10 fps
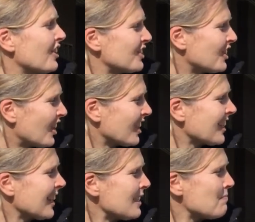
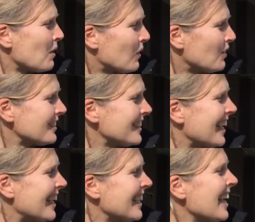darnly bold
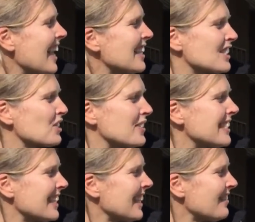yet
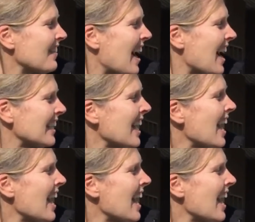exquisitely fine.